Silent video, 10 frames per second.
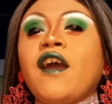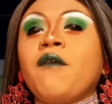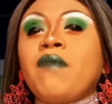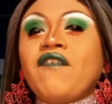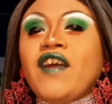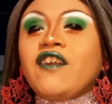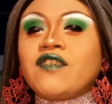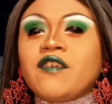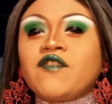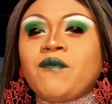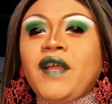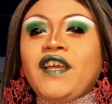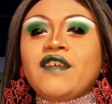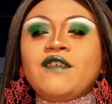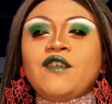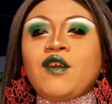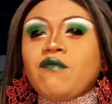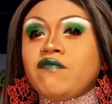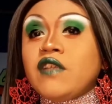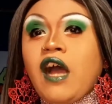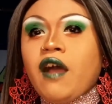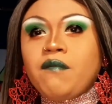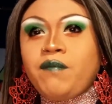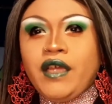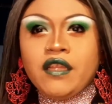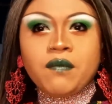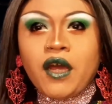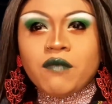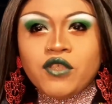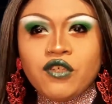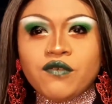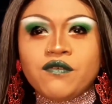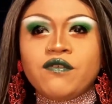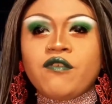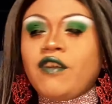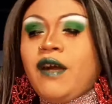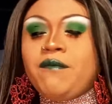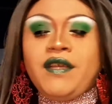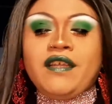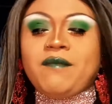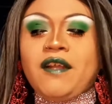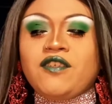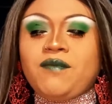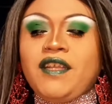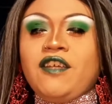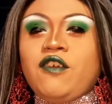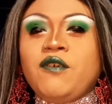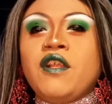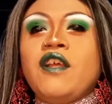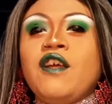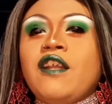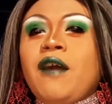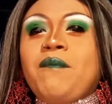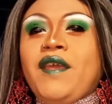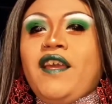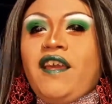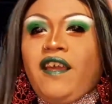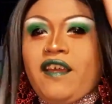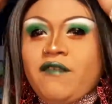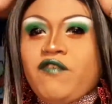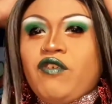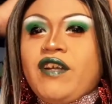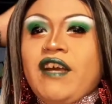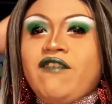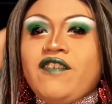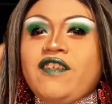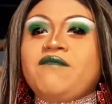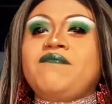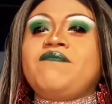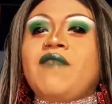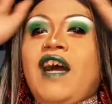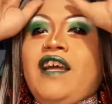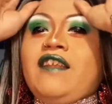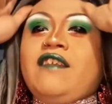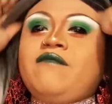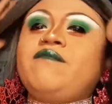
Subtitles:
prevent ourselves from like, not being in the bottom two. Or not being in the bottom two, but like, not being voted out of the island.